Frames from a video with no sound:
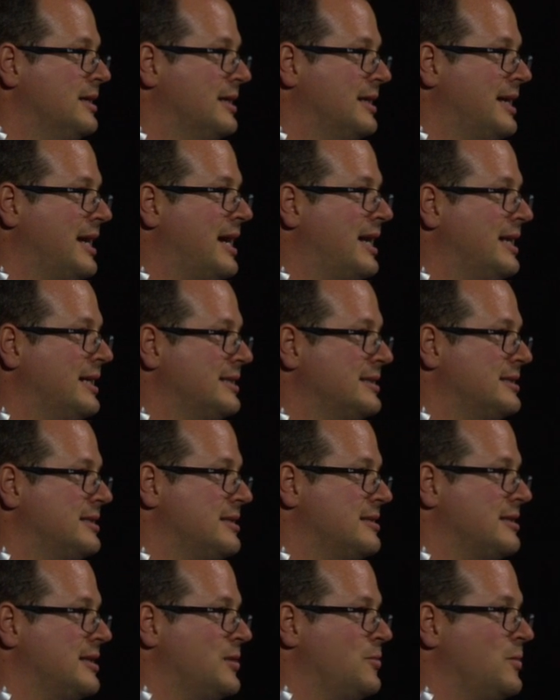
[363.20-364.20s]

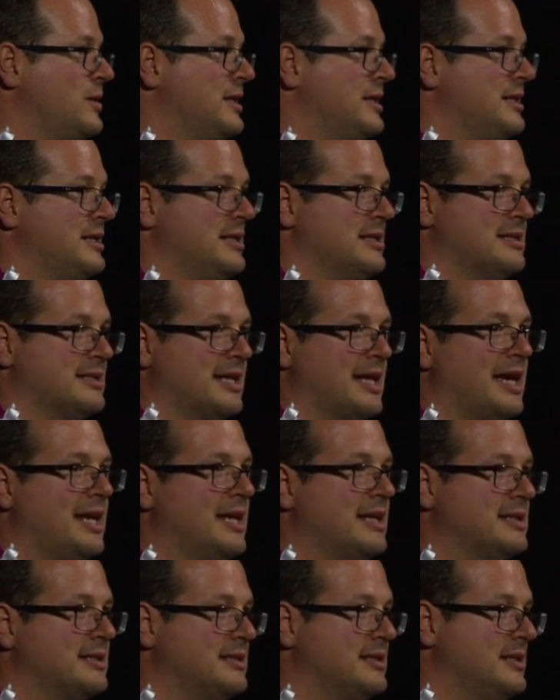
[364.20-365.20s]
galaxies. And within these
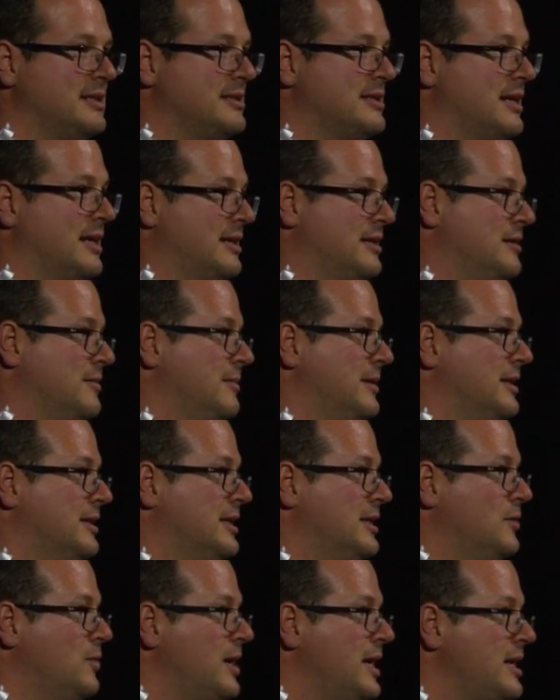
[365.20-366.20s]
galaxies, like the
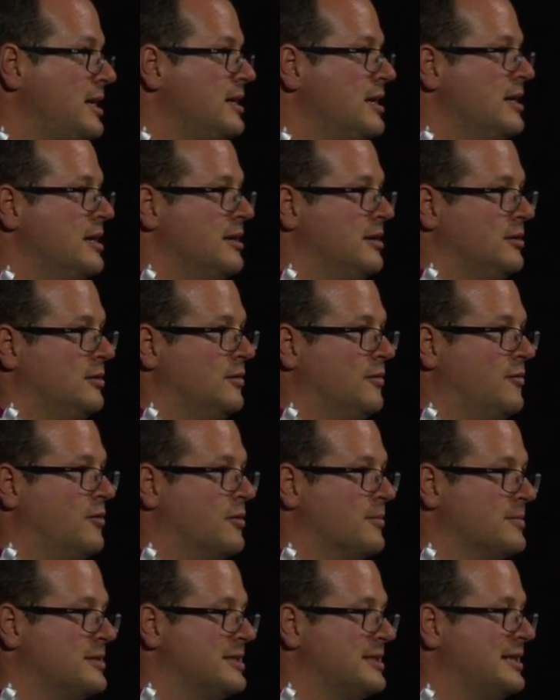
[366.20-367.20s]
Milky Way, you
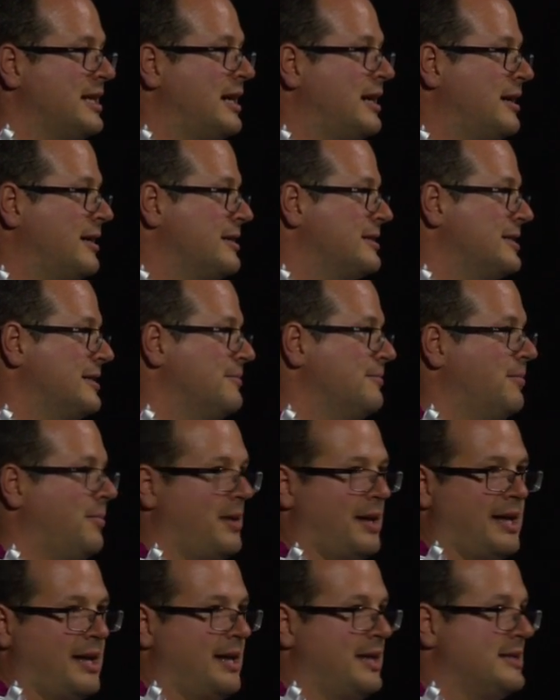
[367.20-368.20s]
form stars and
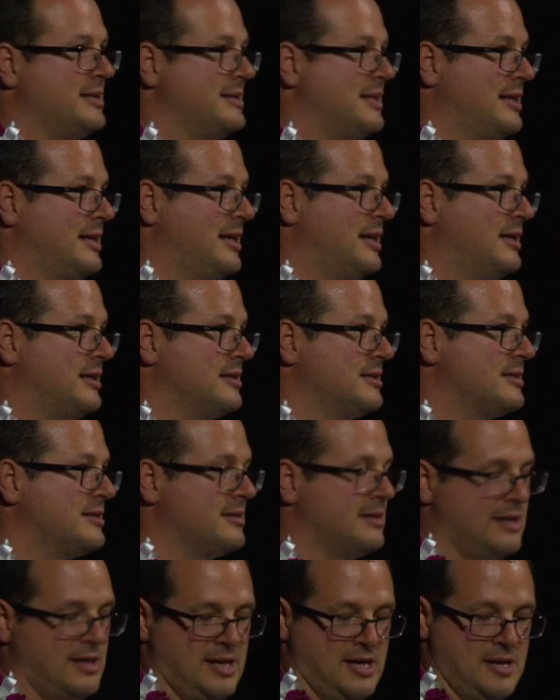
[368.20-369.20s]
planets and
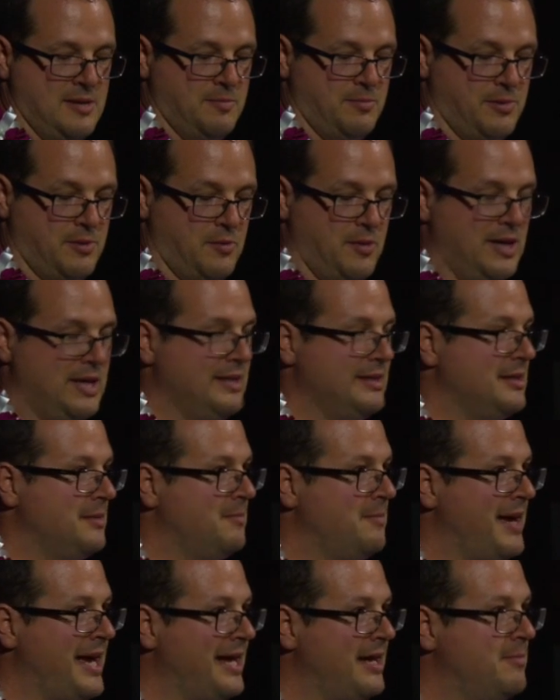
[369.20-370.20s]
us. But really, the
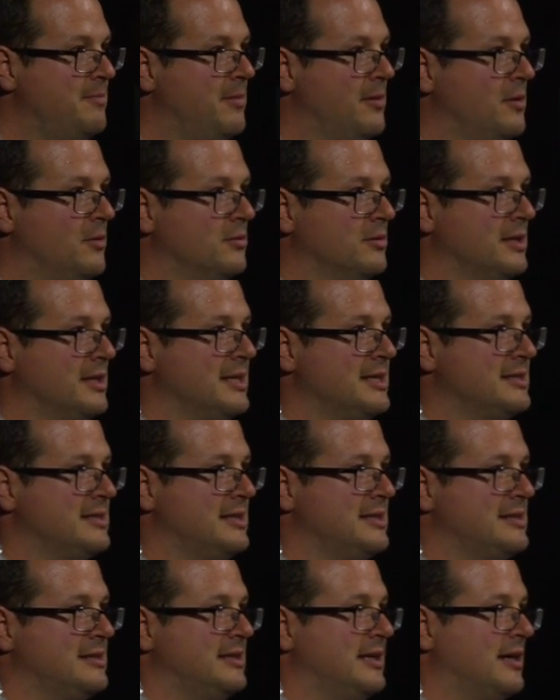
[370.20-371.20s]
backbone is
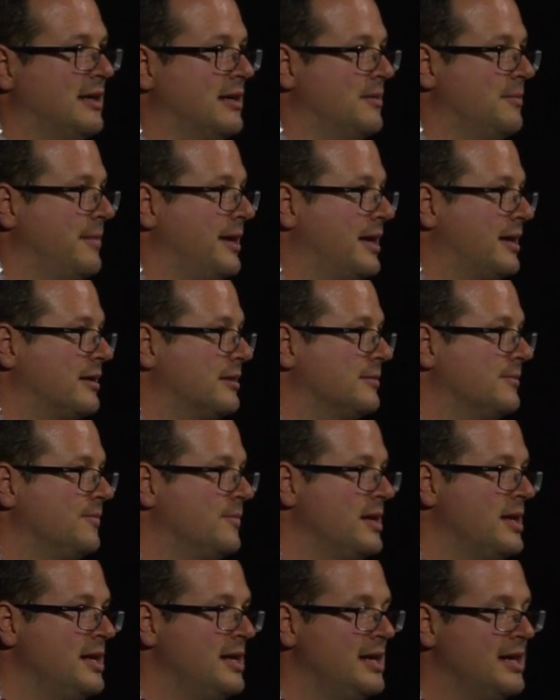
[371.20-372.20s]
this dark matter.
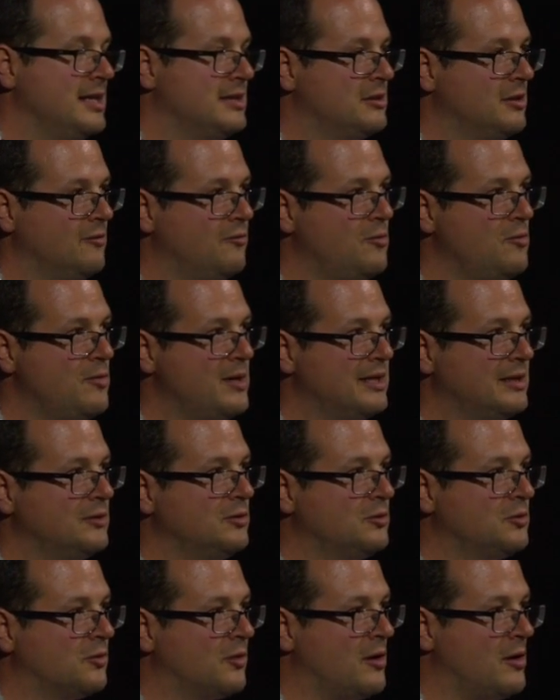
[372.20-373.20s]
And so if we were to
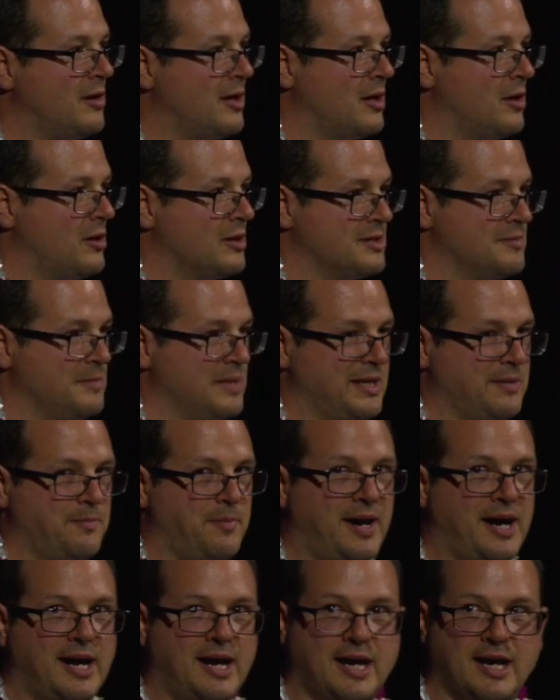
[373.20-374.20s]
draw a cosmic
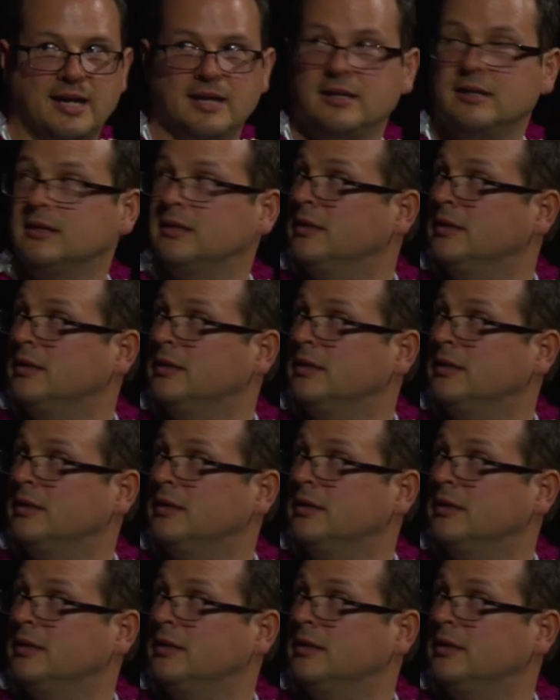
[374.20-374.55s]
pie,